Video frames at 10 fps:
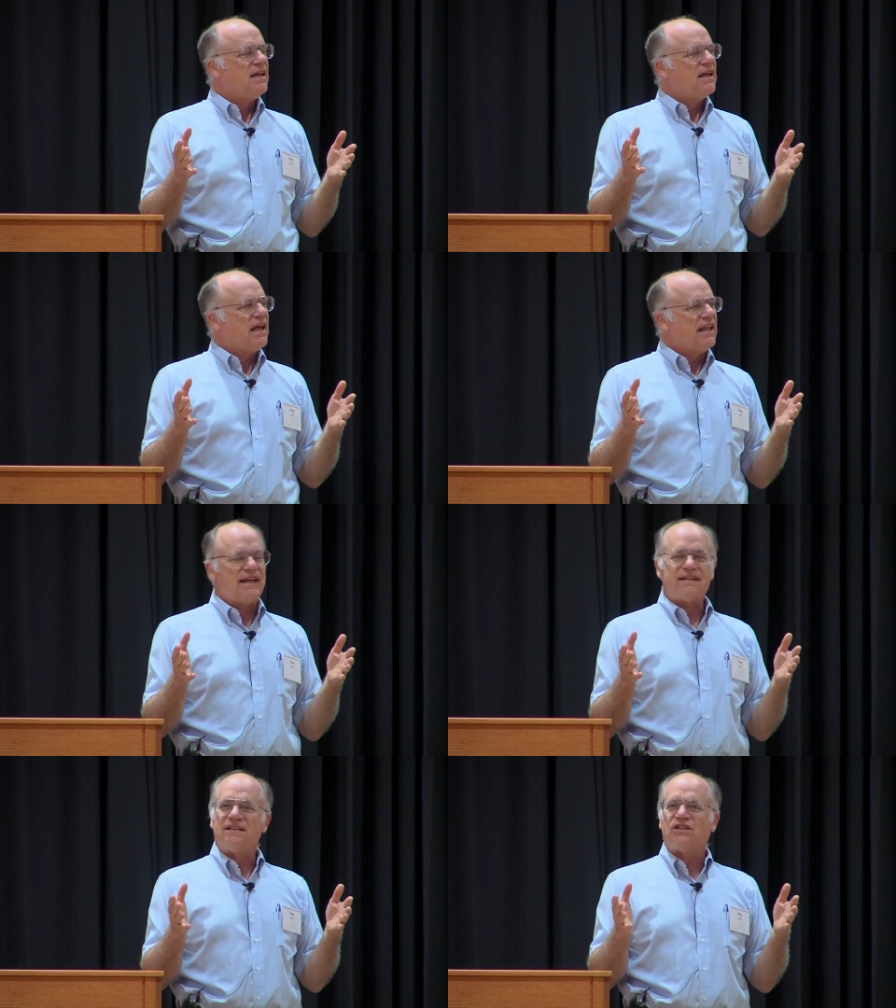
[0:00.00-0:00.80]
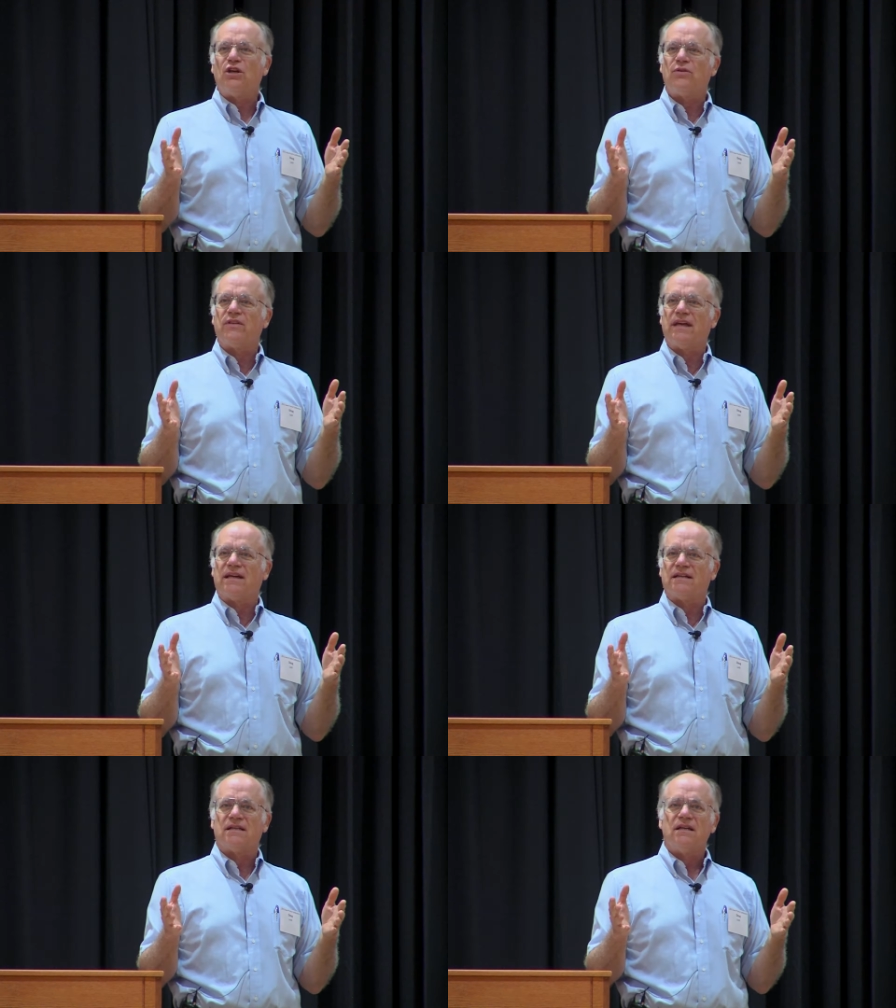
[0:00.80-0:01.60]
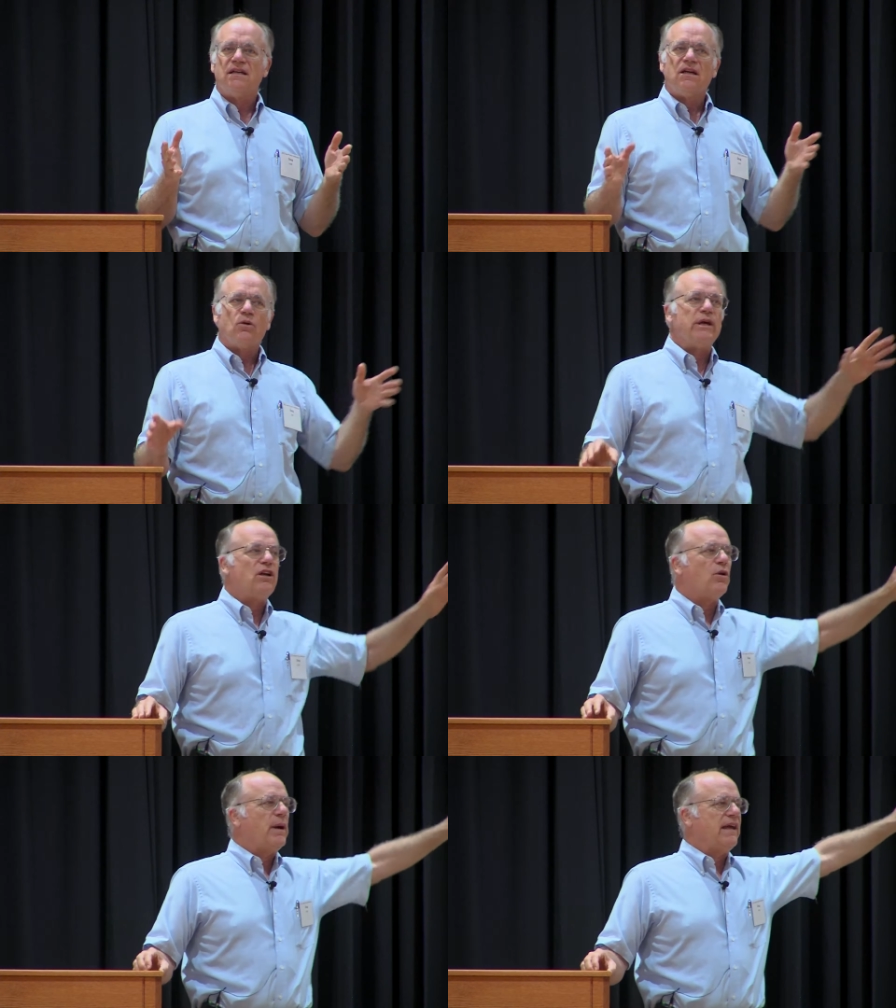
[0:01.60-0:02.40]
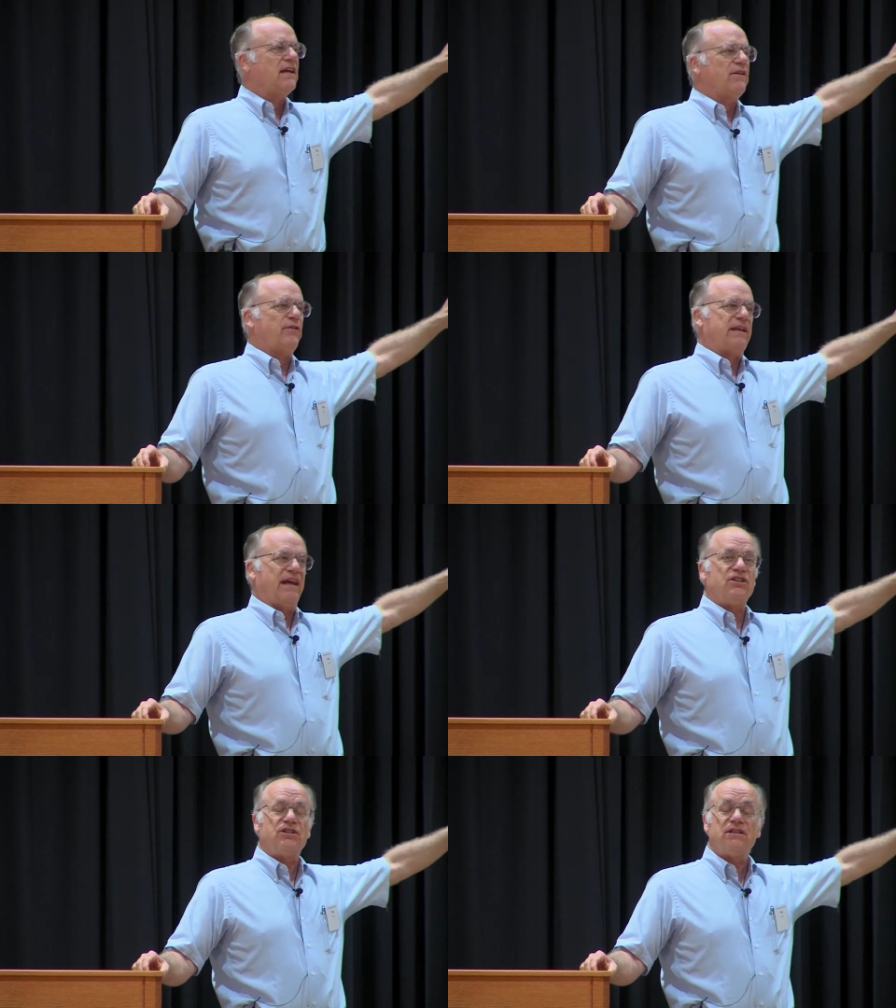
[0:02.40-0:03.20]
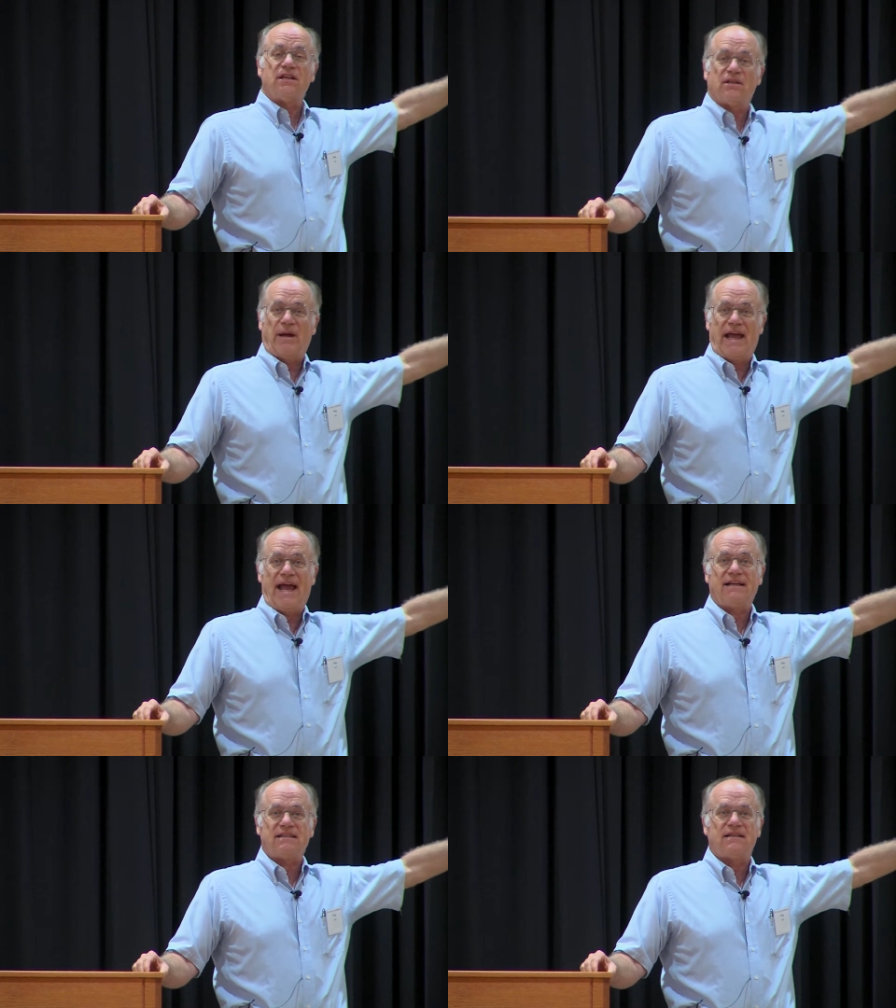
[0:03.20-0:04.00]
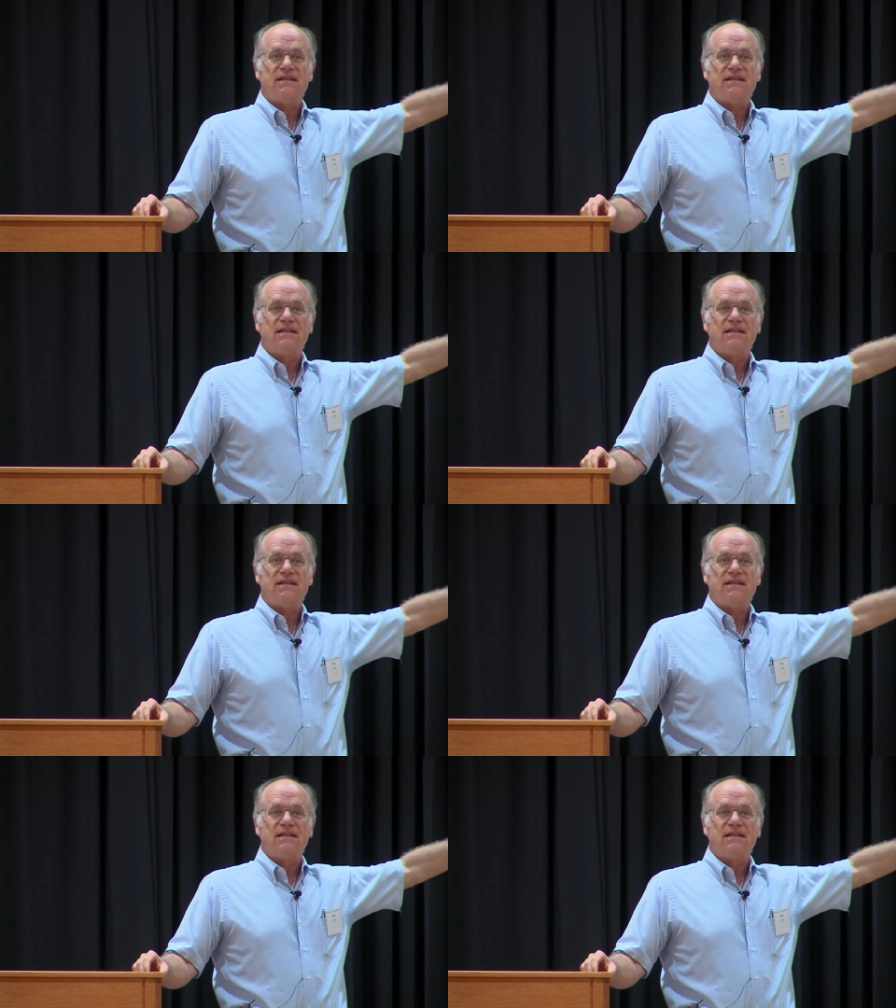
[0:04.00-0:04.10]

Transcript: And that does two things. We don't pay enough attention to the past,